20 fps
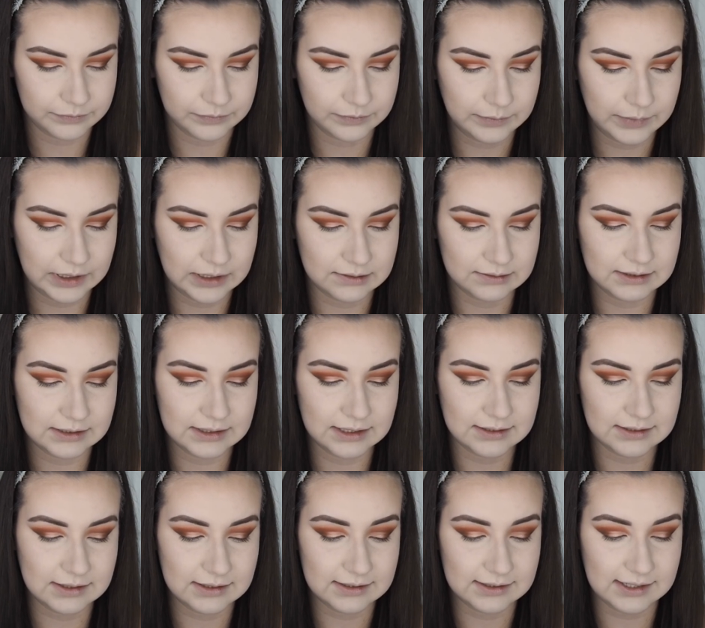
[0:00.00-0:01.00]
because it
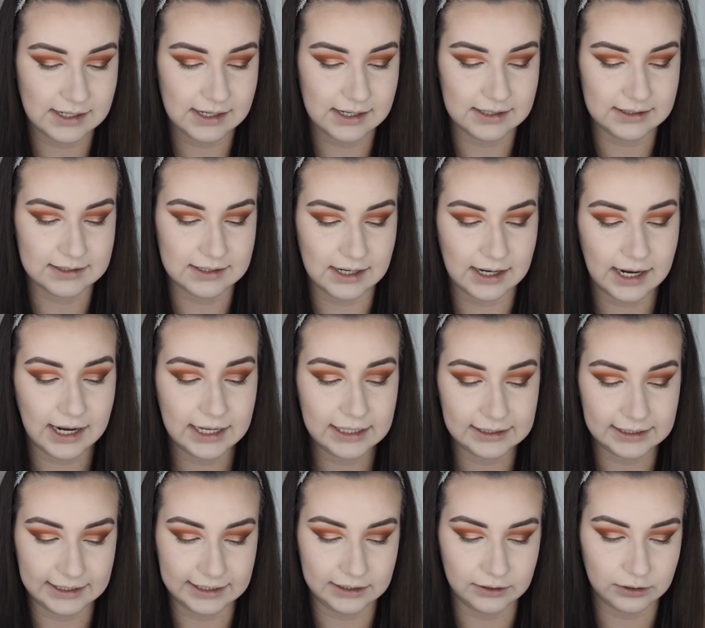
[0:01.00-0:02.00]
doesn't say it's a
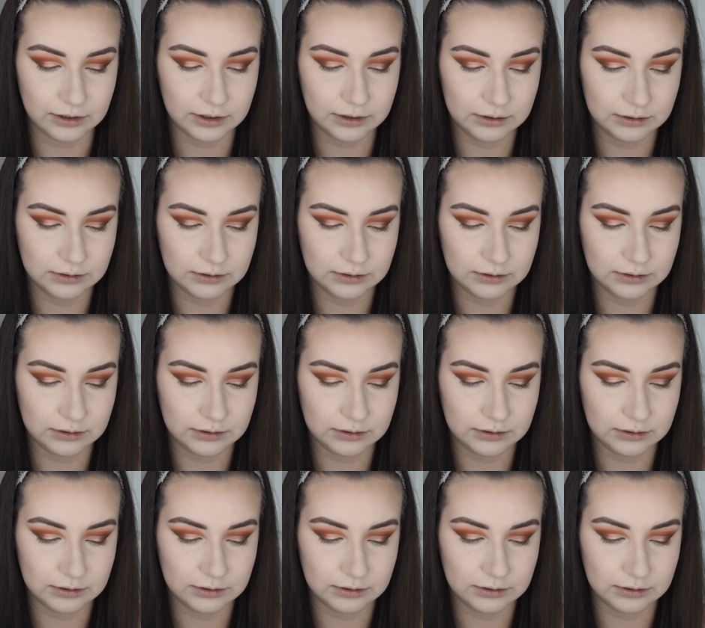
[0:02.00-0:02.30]
highlighter.